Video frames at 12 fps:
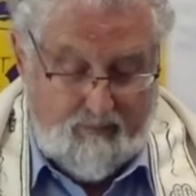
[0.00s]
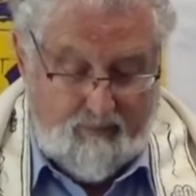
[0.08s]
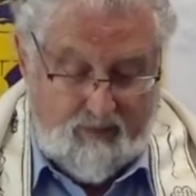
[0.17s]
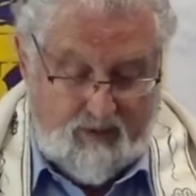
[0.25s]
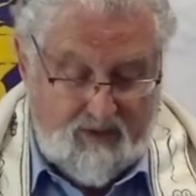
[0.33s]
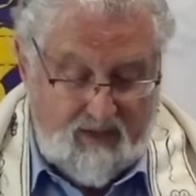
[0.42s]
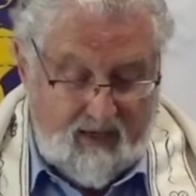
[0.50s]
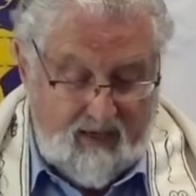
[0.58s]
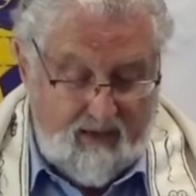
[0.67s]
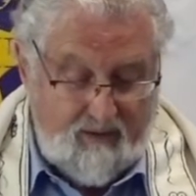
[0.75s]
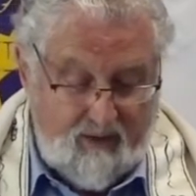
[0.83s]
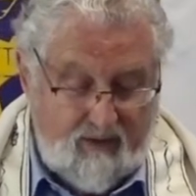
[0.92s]
to
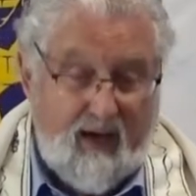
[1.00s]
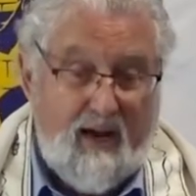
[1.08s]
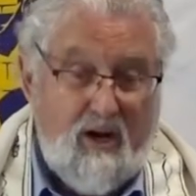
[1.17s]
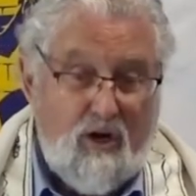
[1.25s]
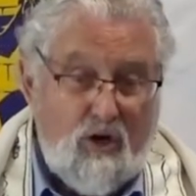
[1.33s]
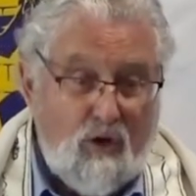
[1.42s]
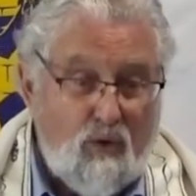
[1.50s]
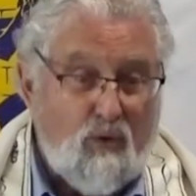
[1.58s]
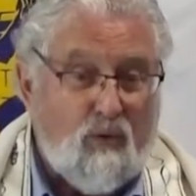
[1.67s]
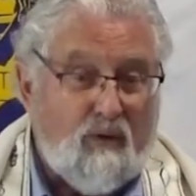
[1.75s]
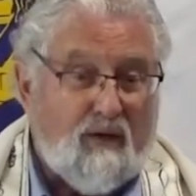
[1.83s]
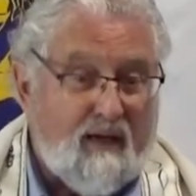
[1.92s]
say that they
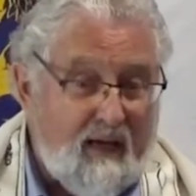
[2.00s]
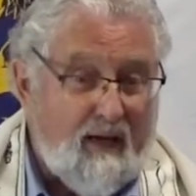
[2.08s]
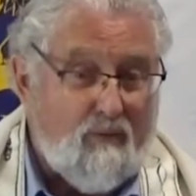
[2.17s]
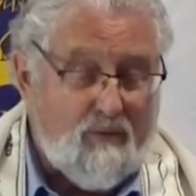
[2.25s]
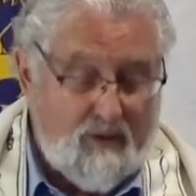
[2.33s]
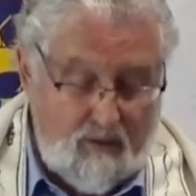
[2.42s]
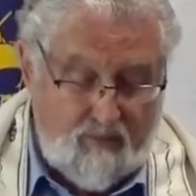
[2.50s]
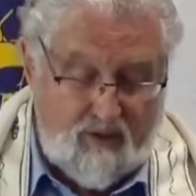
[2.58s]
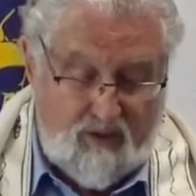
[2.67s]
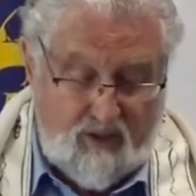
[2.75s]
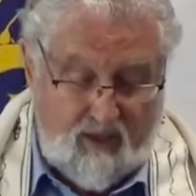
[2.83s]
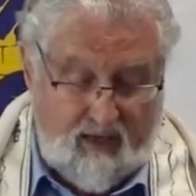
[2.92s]
knew that he was the
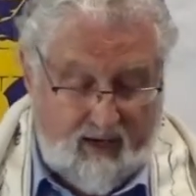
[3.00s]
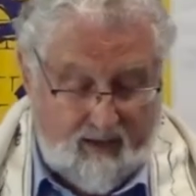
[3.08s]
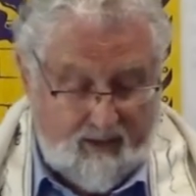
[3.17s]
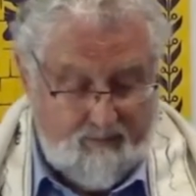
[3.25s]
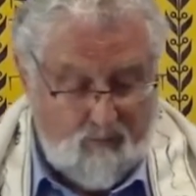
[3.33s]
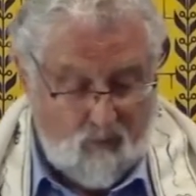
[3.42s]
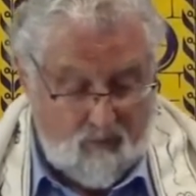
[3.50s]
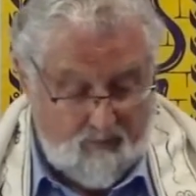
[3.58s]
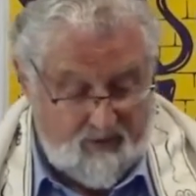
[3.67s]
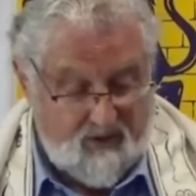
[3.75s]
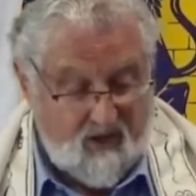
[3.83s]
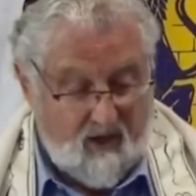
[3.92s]
Mashiach, or the
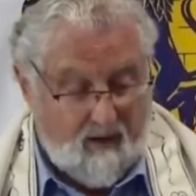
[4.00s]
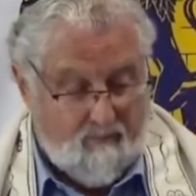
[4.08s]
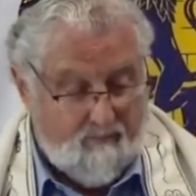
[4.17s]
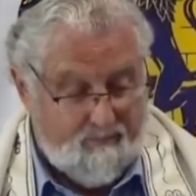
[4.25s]
Messiah.